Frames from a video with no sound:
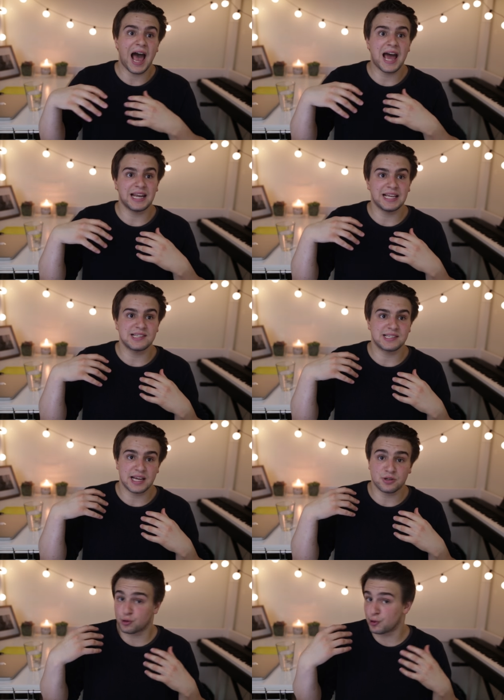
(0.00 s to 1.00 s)
and
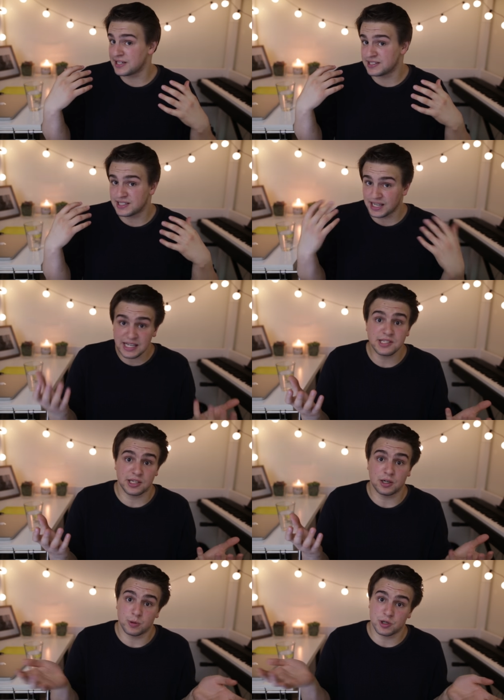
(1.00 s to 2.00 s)
instead created
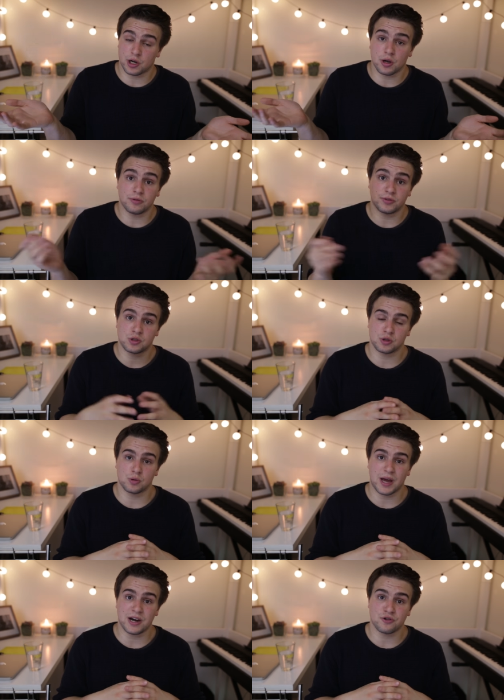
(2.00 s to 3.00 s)
India, which I offered
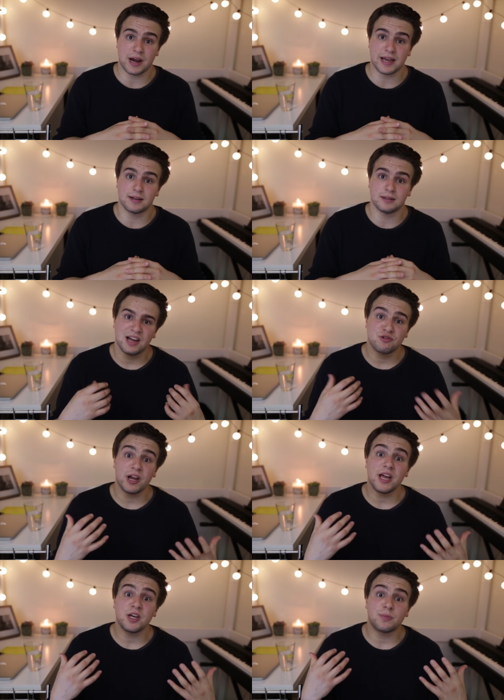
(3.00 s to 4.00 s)
to Andrea.
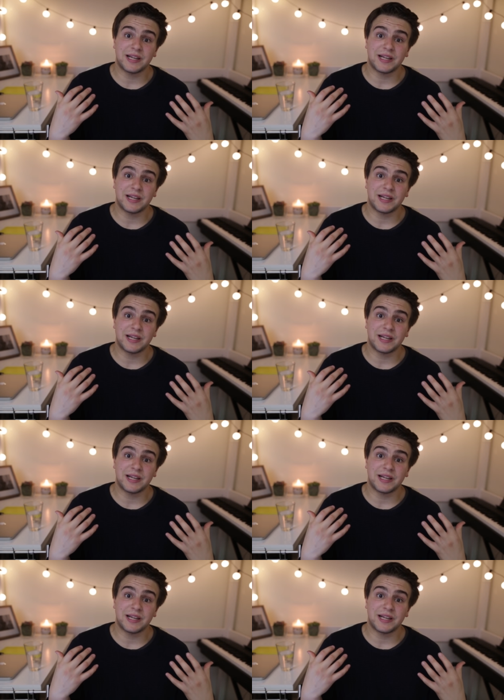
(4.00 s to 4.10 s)
Andrea had